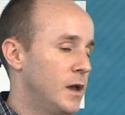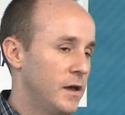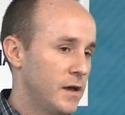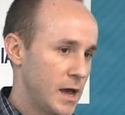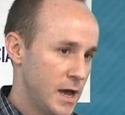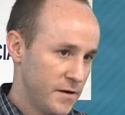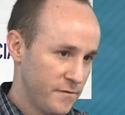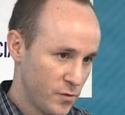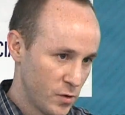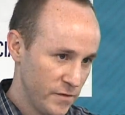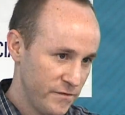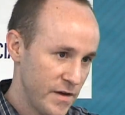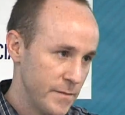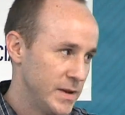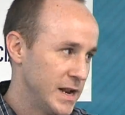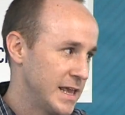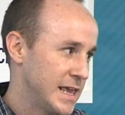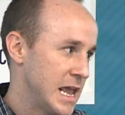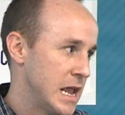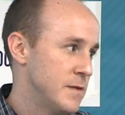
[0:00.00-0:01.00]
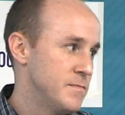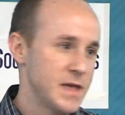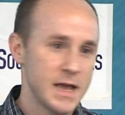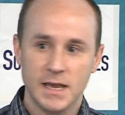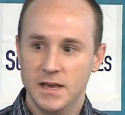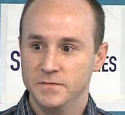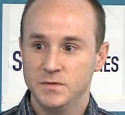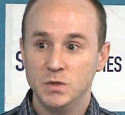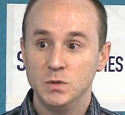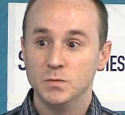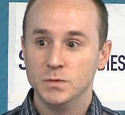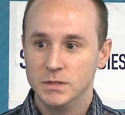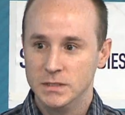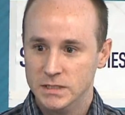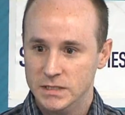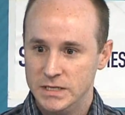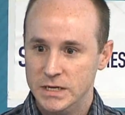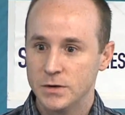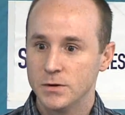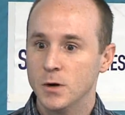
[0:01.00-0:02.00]
At a 45-minute game, that gives you
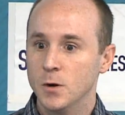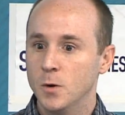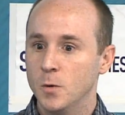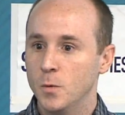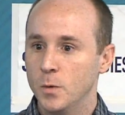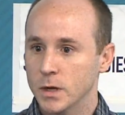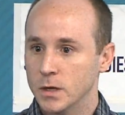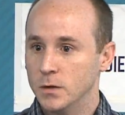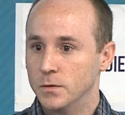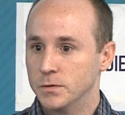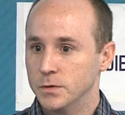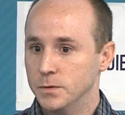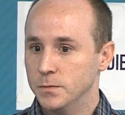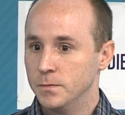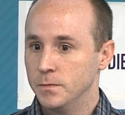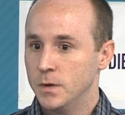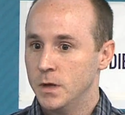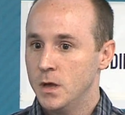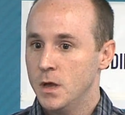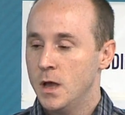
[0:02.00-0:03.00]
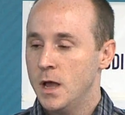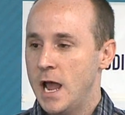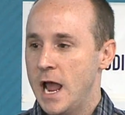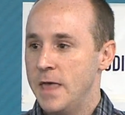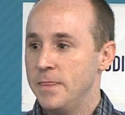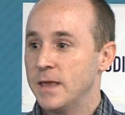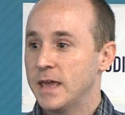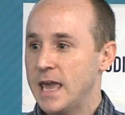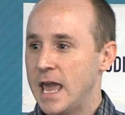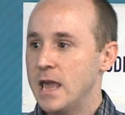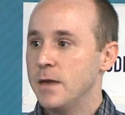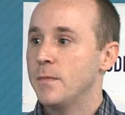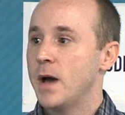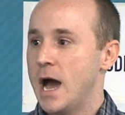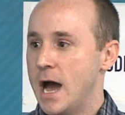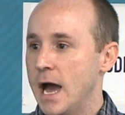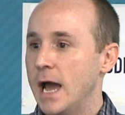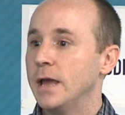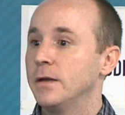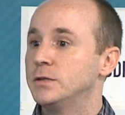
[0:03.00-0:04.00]
0 wiggle room. And the game
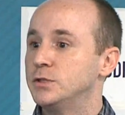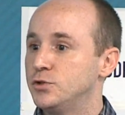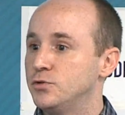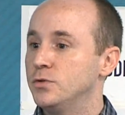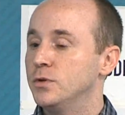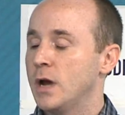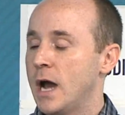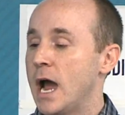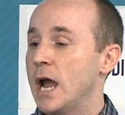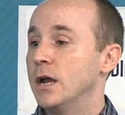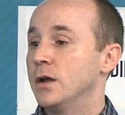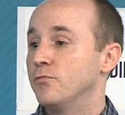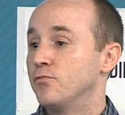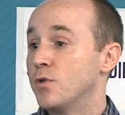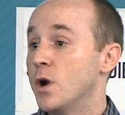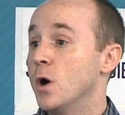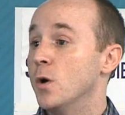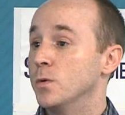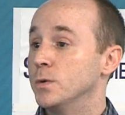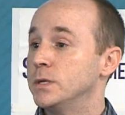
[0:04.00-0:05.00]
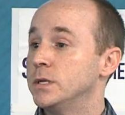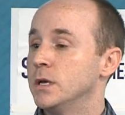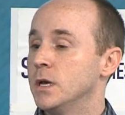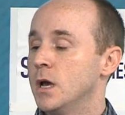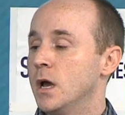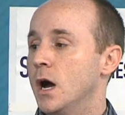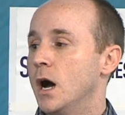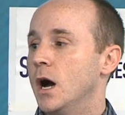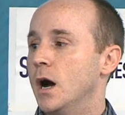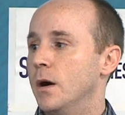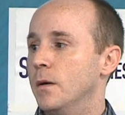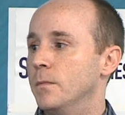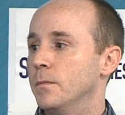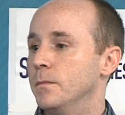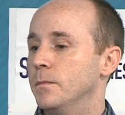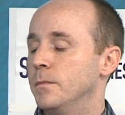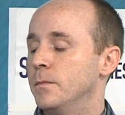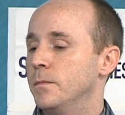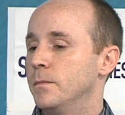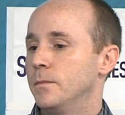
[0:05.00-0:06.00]
I wrote
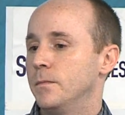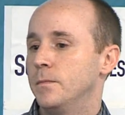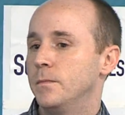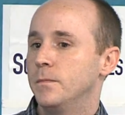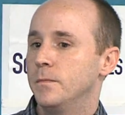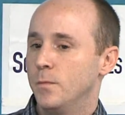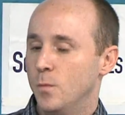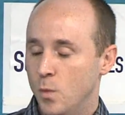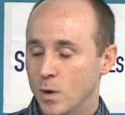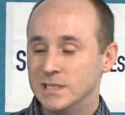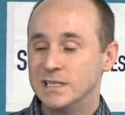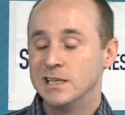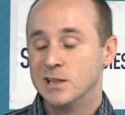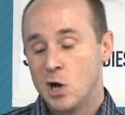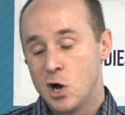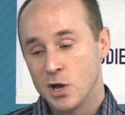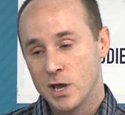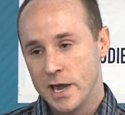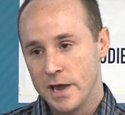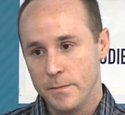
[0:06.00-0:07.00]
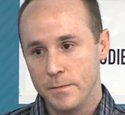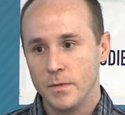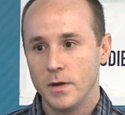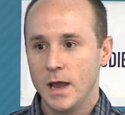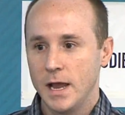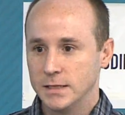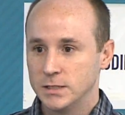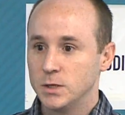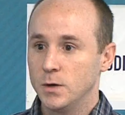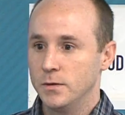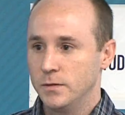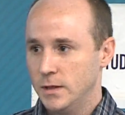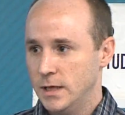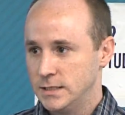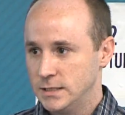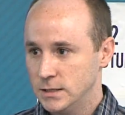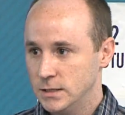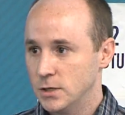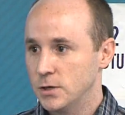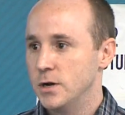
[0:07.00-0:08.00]
was a long game. And so
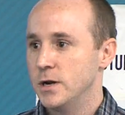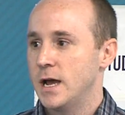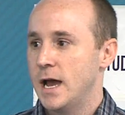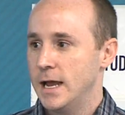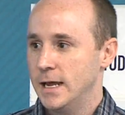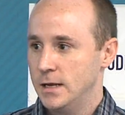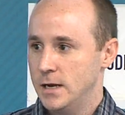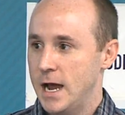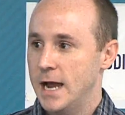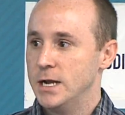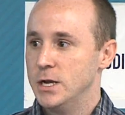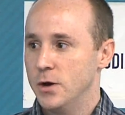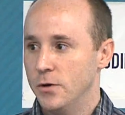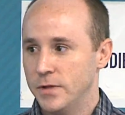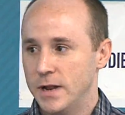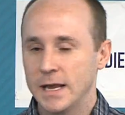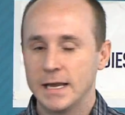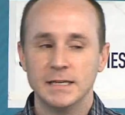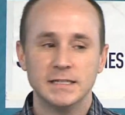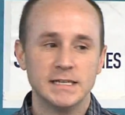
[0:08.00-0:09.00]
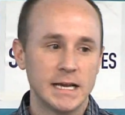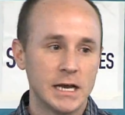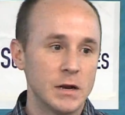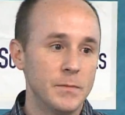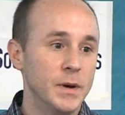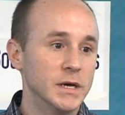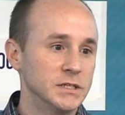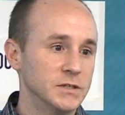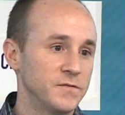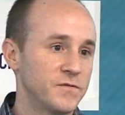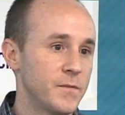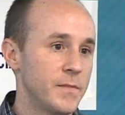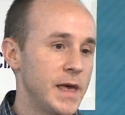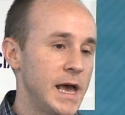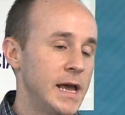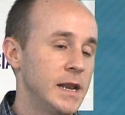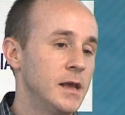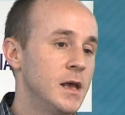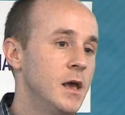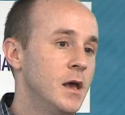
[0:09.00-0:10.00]
lesson learned, I know that I can take out a puzzle from
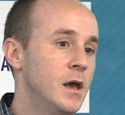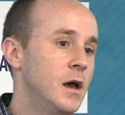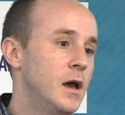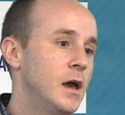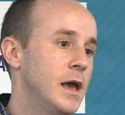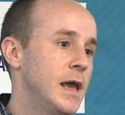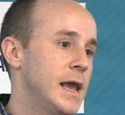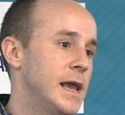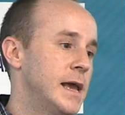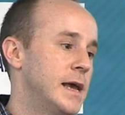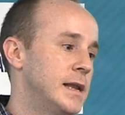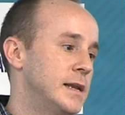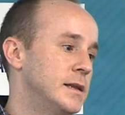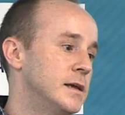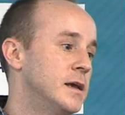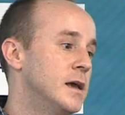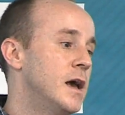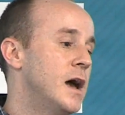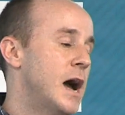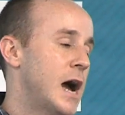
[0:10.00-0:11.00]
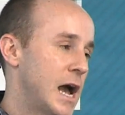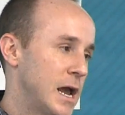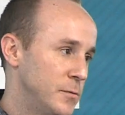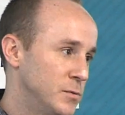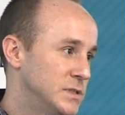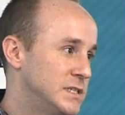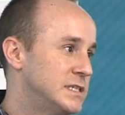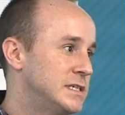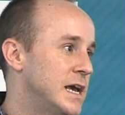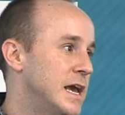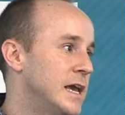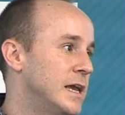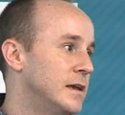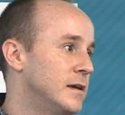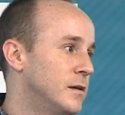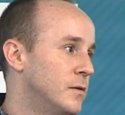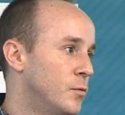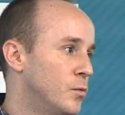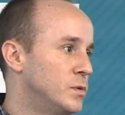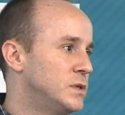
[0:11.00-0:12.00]
that. And I would say,
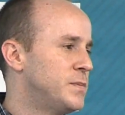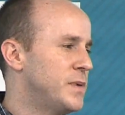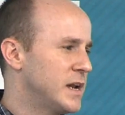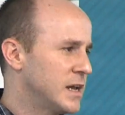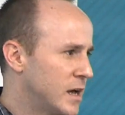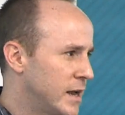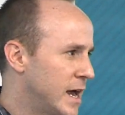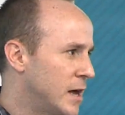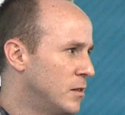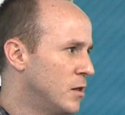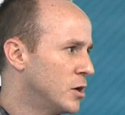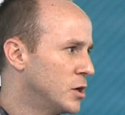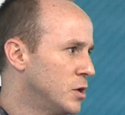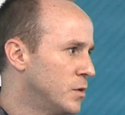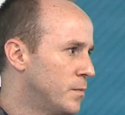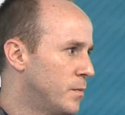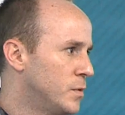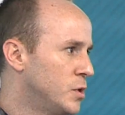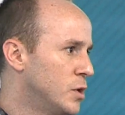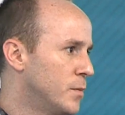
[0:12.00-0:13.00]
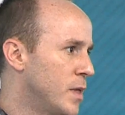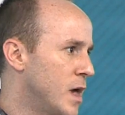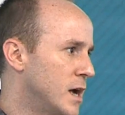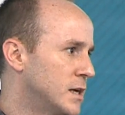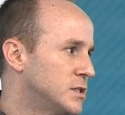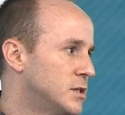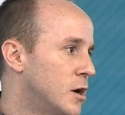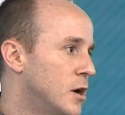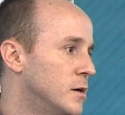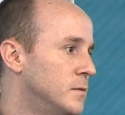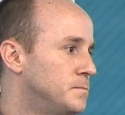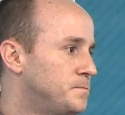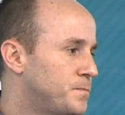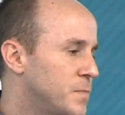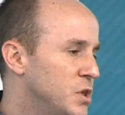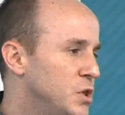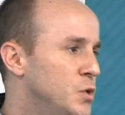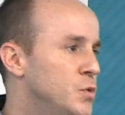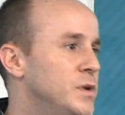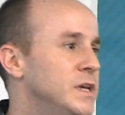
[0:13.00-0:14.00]
depending on how long your blocks are,
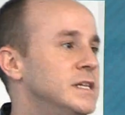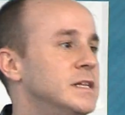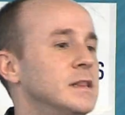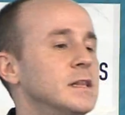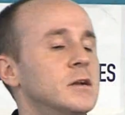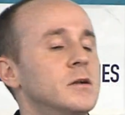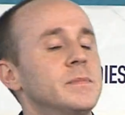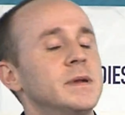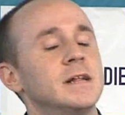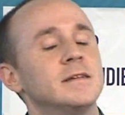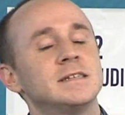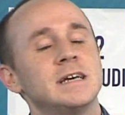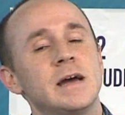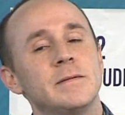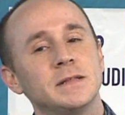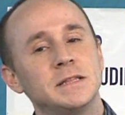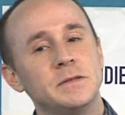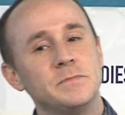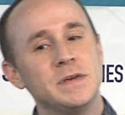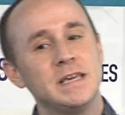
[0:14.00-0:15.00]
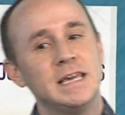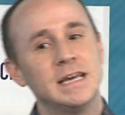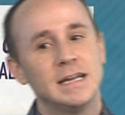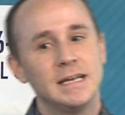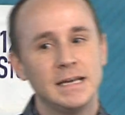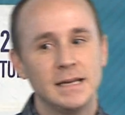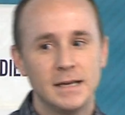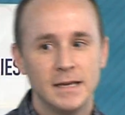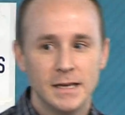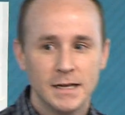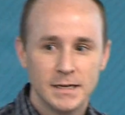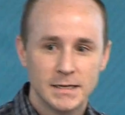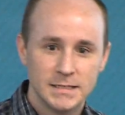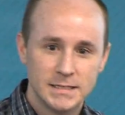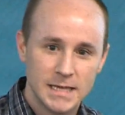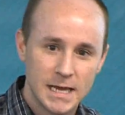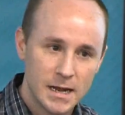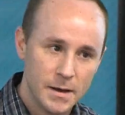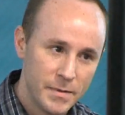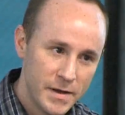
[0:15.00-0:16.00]
you need a little bit of time at the beginning to
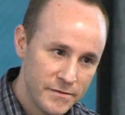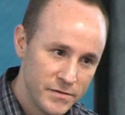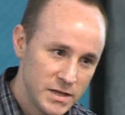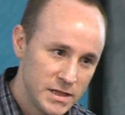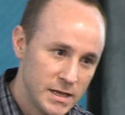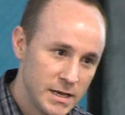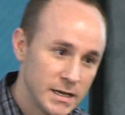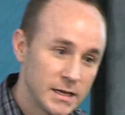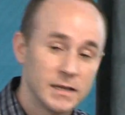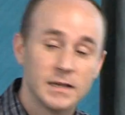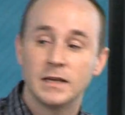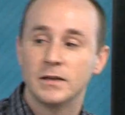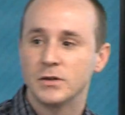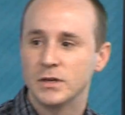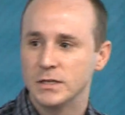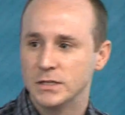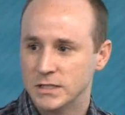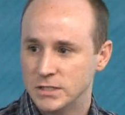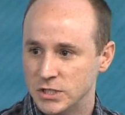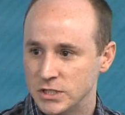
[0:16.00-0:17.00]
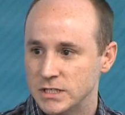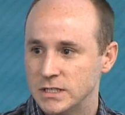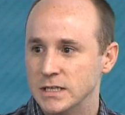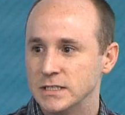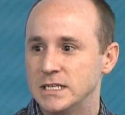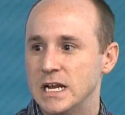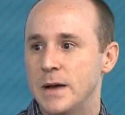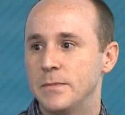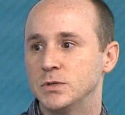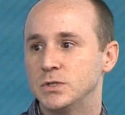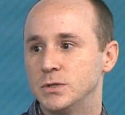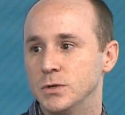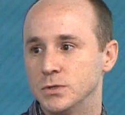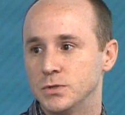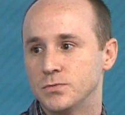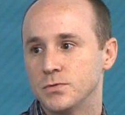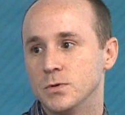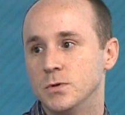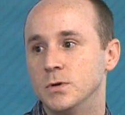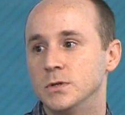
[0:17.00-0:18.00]
set up everything, just establish those
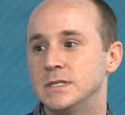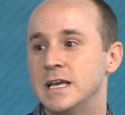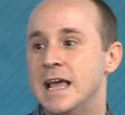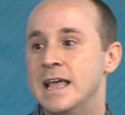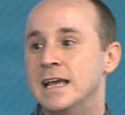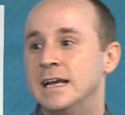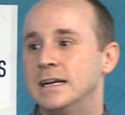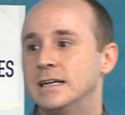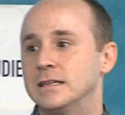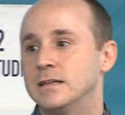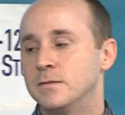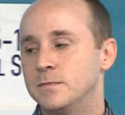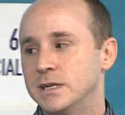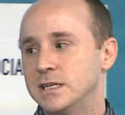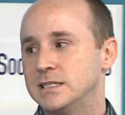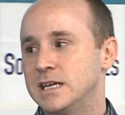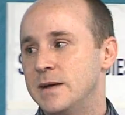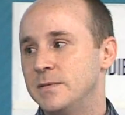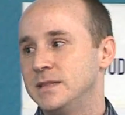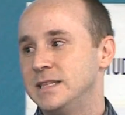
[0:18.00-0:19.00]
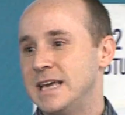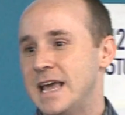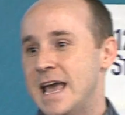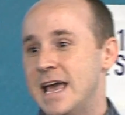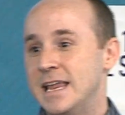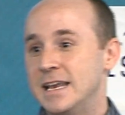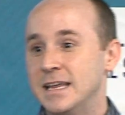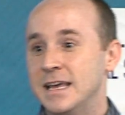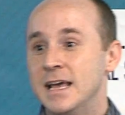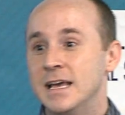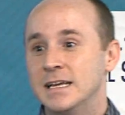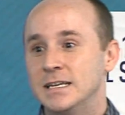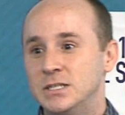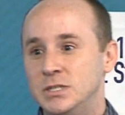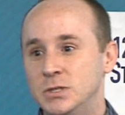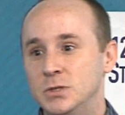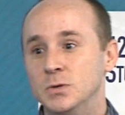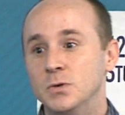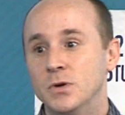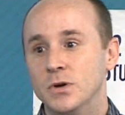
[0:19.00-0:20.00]
rules, and a little bit of time at the end
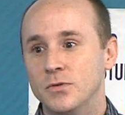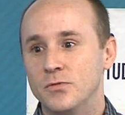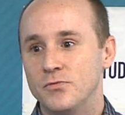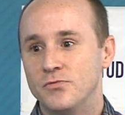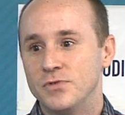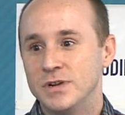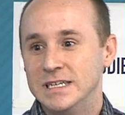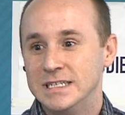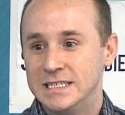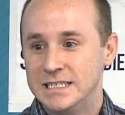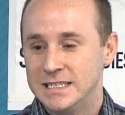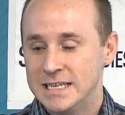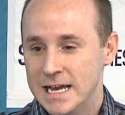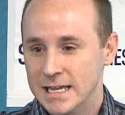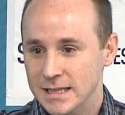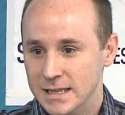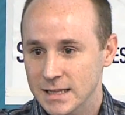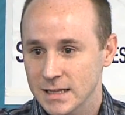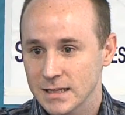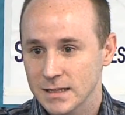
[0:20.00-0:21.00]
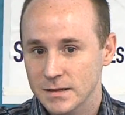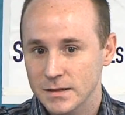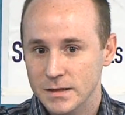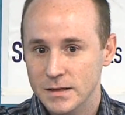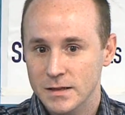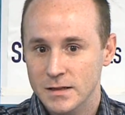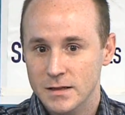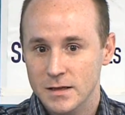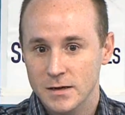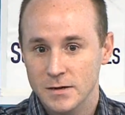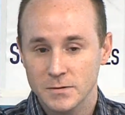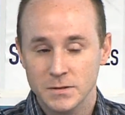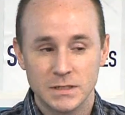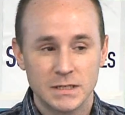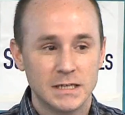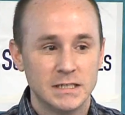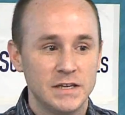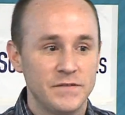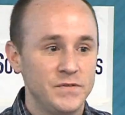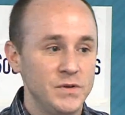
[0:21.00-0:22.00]
to reset those.
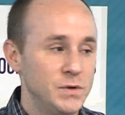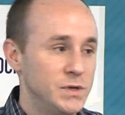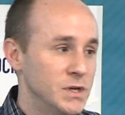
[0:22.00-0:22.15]
Because if you